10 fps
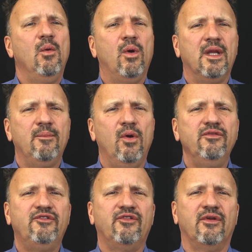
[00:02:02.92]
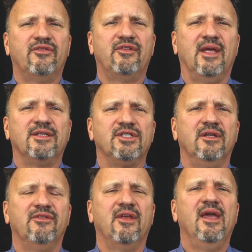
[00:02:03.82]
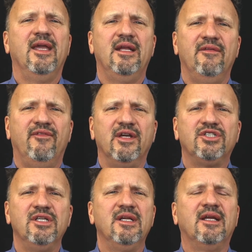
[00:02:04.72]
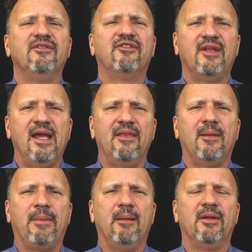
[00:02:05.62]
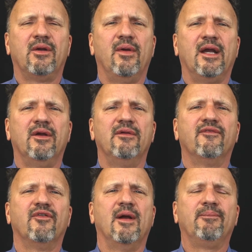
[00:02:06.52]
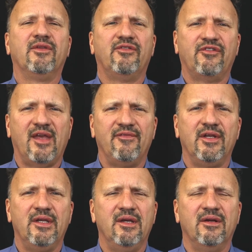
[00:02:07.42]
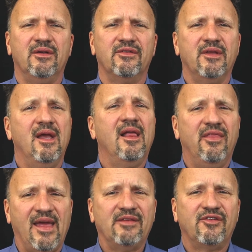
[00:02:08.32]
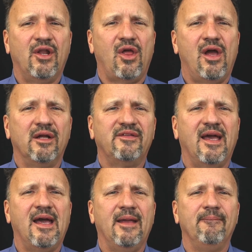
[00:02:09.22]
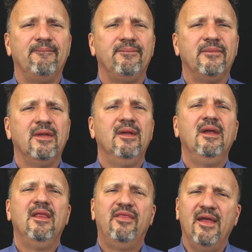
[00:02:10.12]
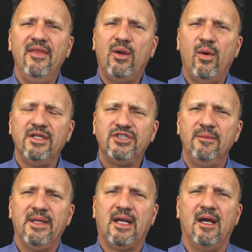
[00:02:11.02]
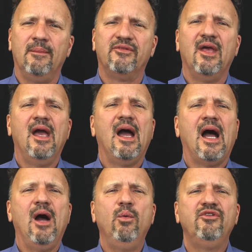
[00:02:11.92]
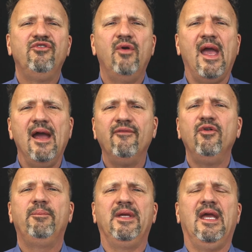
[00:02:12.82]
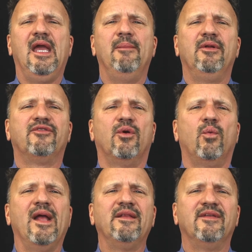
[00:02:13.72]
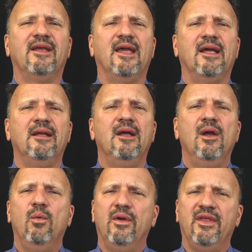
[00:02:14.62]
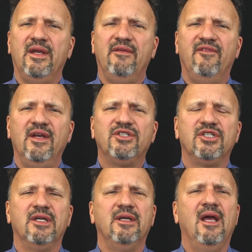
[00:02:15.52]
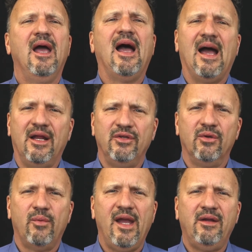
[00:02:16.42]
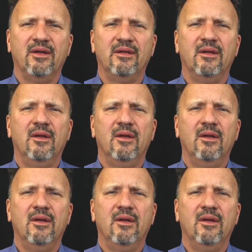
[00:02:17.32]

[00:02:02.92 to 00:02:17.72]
Well, in most jurisdictions, an eviction can stay on the public record for up to 7 years. That's a long time. Then the question becomes, how would you ever be able to rent again with an eviction on your record?